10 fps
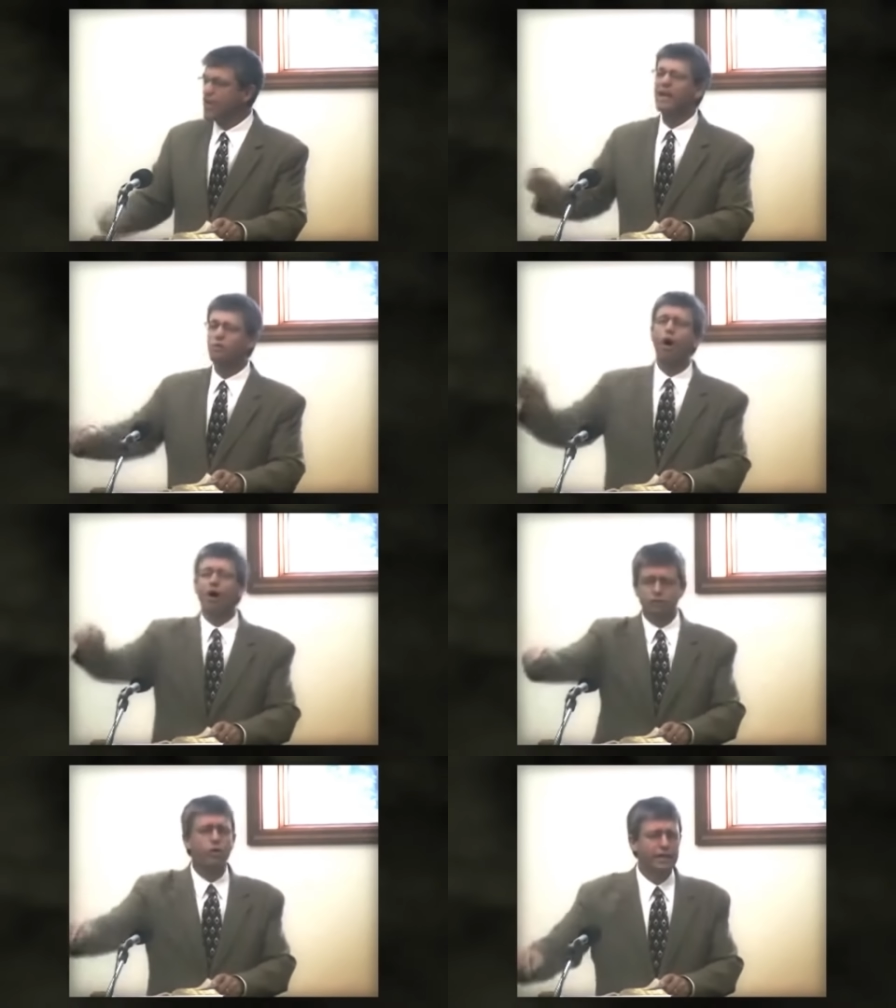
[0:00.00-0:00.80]
They
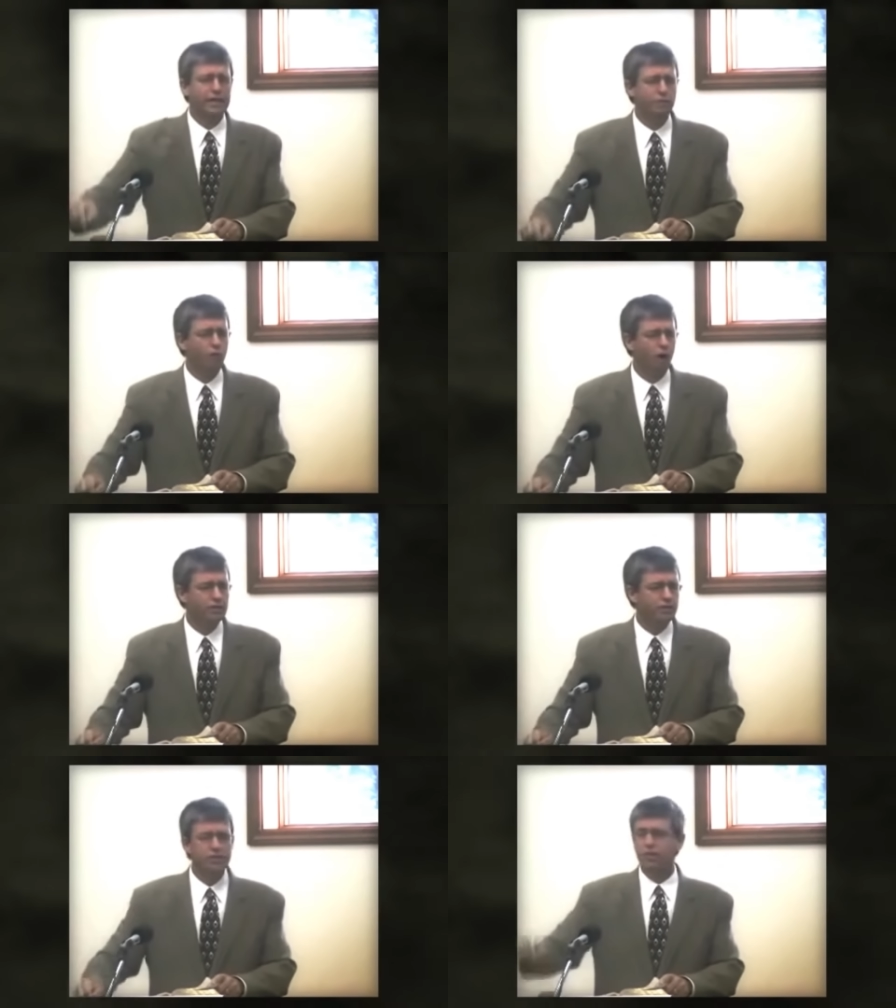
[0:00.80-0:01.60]
want what he
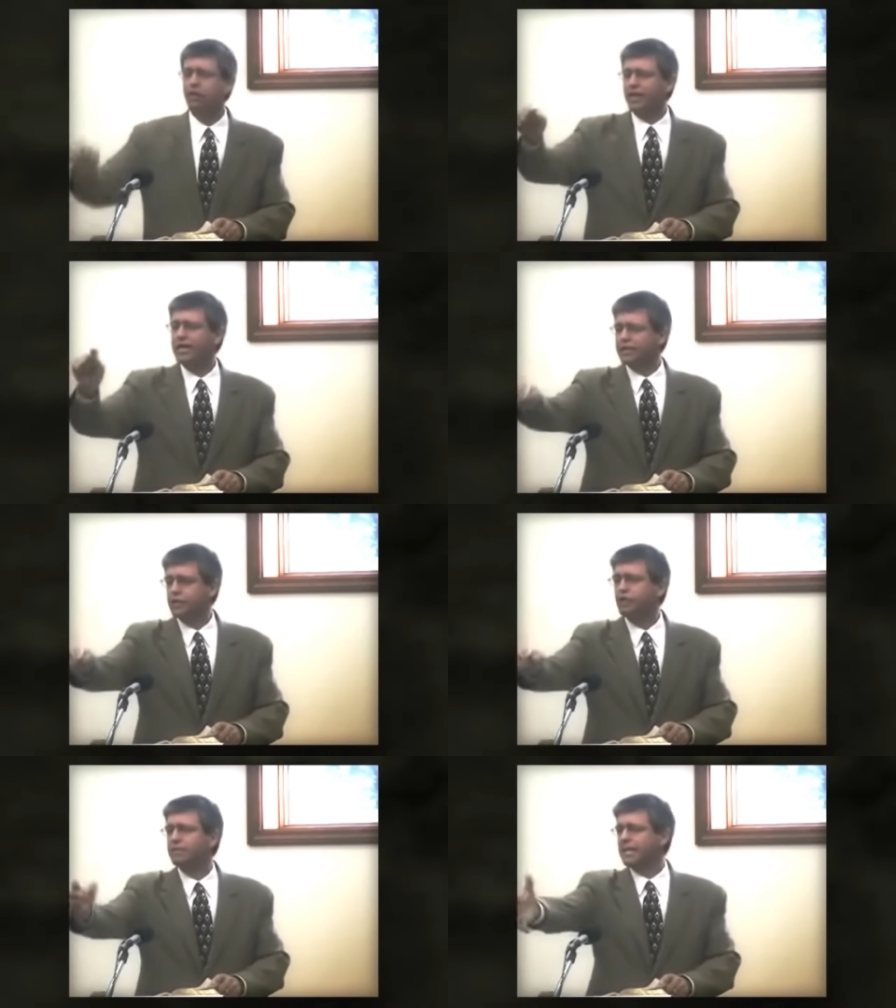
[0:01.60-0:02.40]
wants, and so they
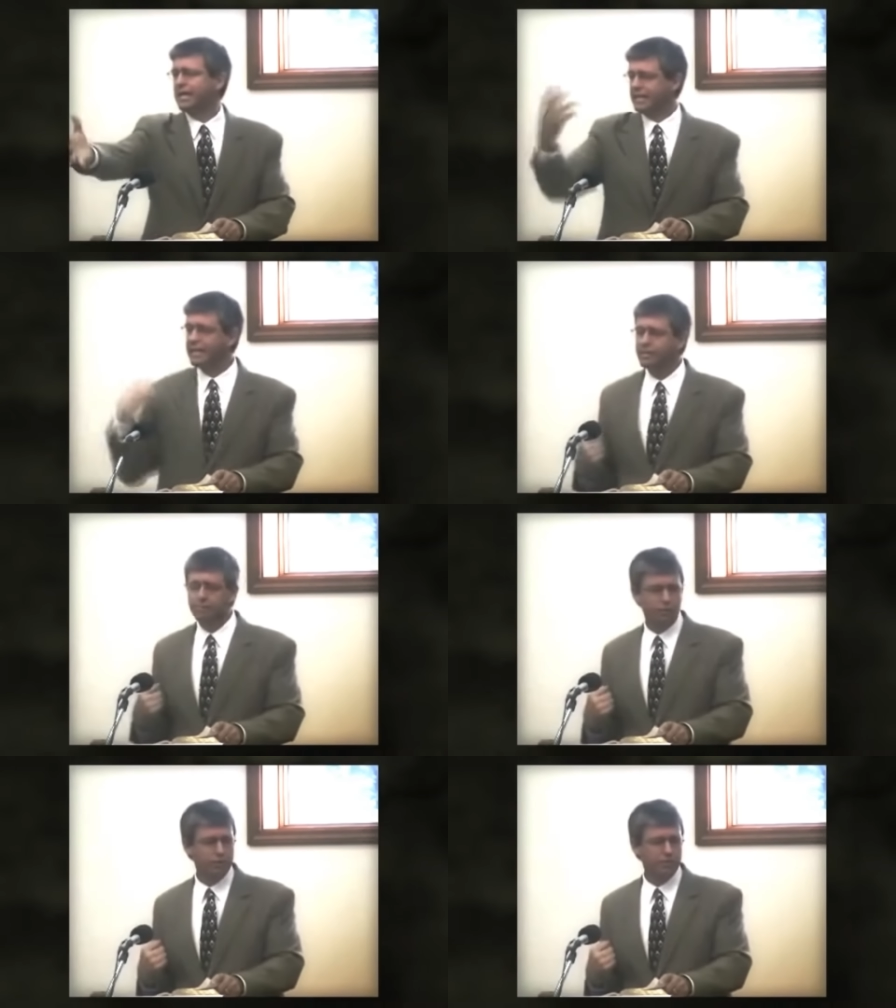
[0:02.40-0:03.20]
accumulate
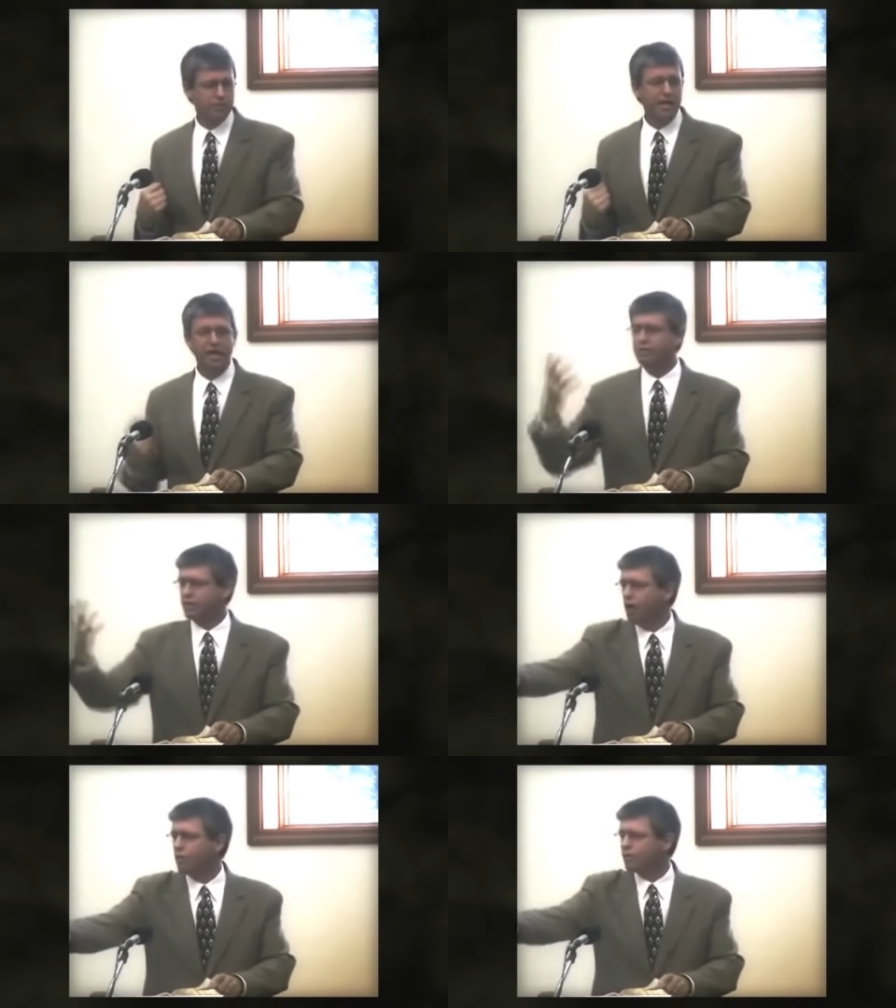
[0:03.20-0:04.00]
him to themselves
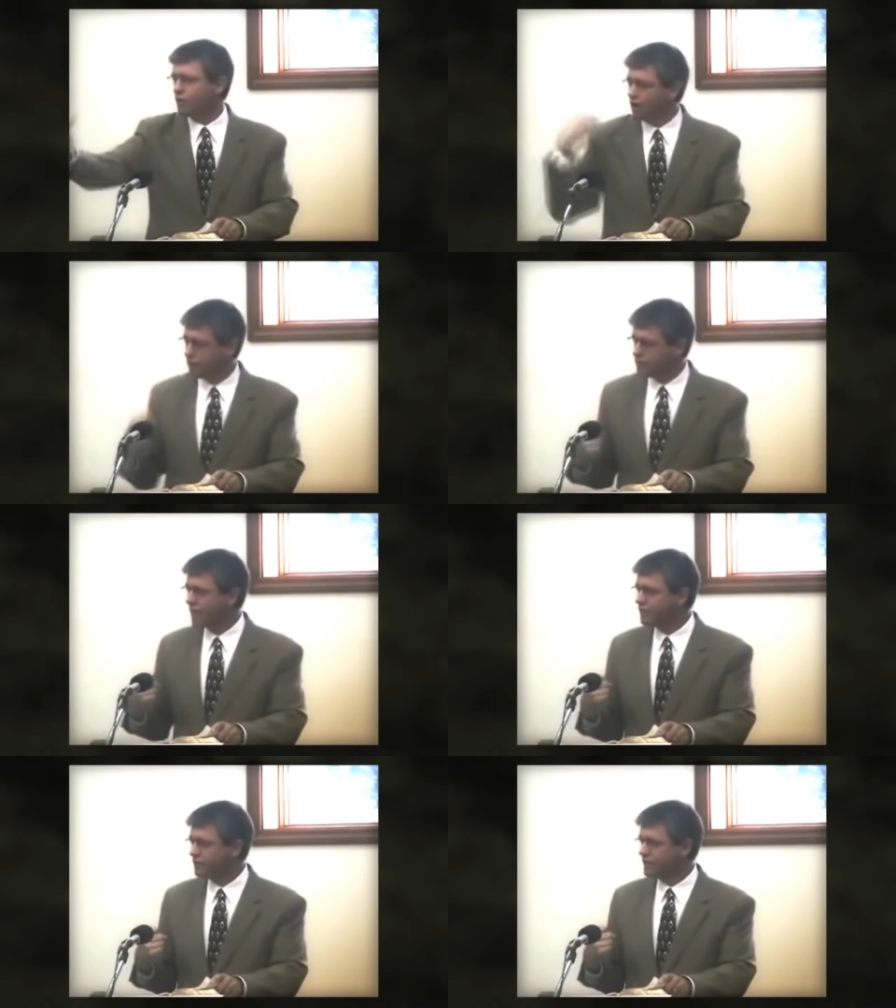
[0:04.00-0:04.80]
along with all
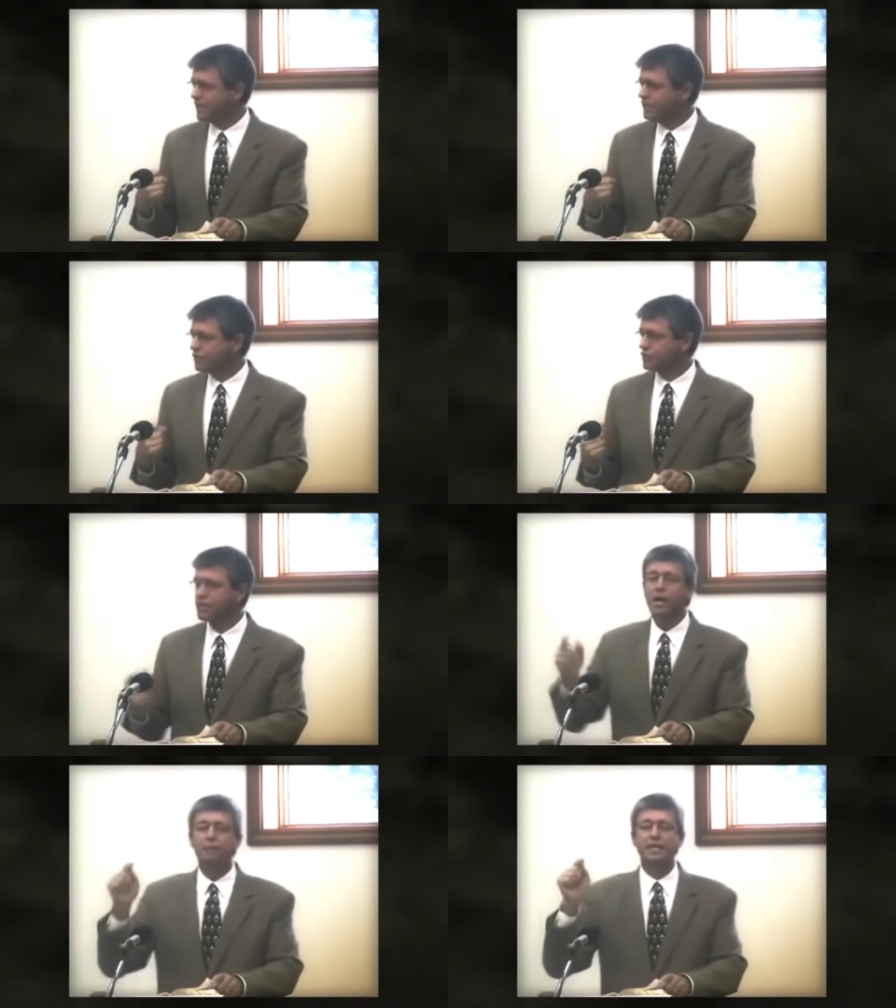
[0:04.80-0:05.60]
those other teachers
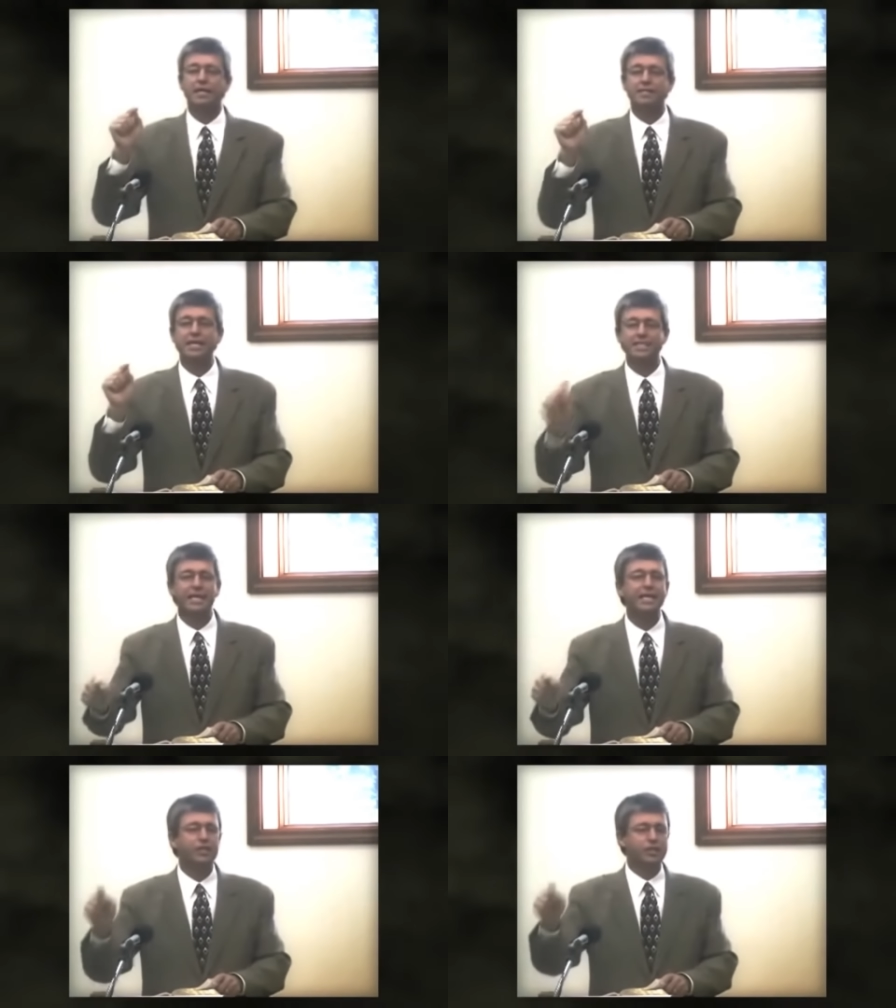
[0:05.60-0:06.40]
because they
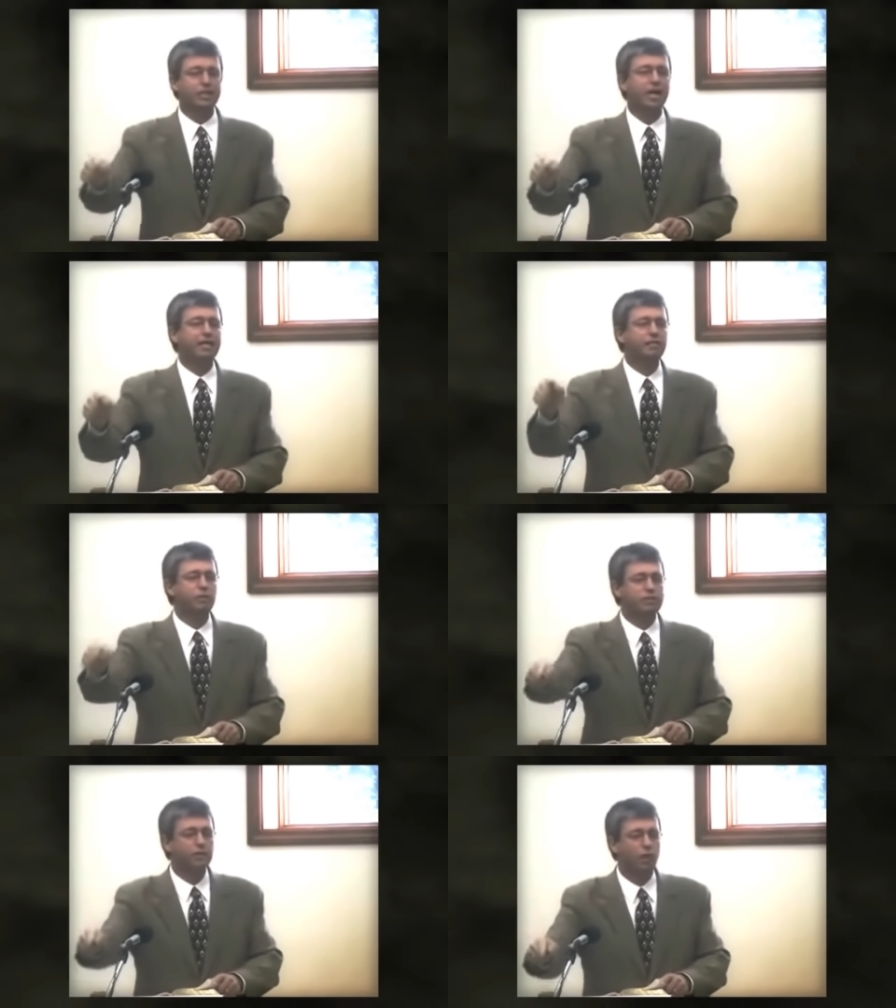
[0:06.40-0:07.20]
teach exactly
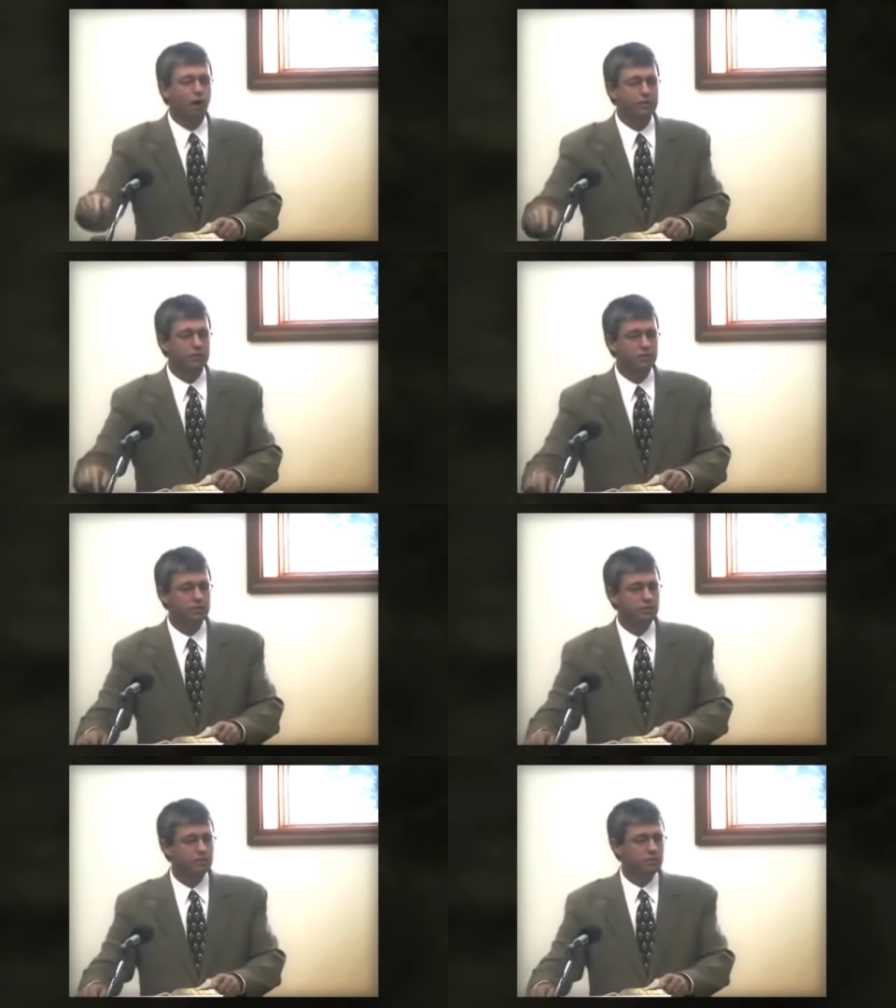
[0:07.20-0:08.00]
what they want.
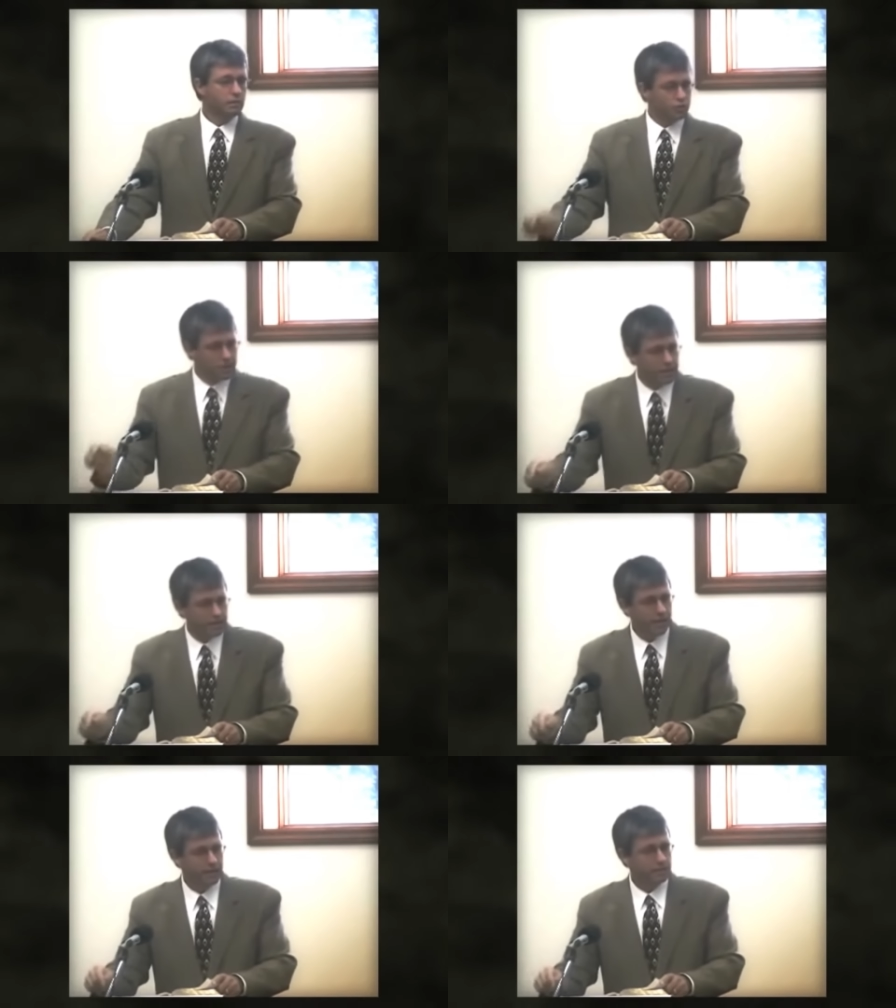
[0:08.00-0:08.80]
Do you see
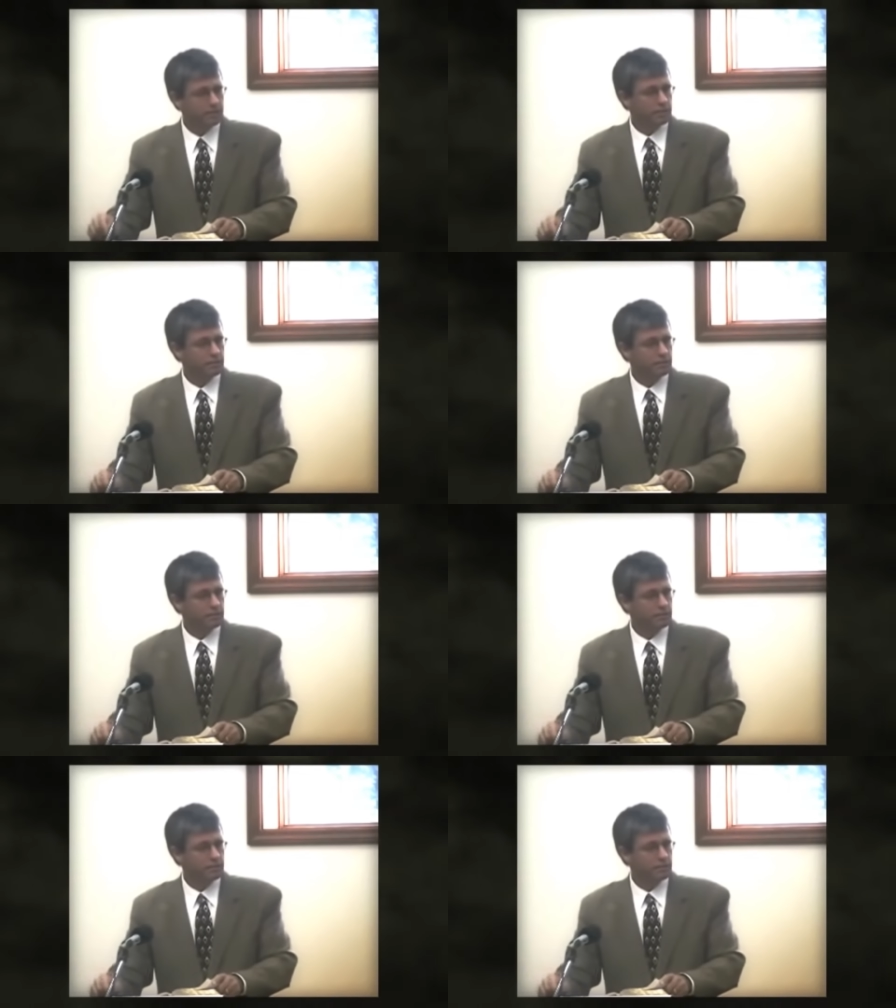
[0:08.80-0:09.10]
that?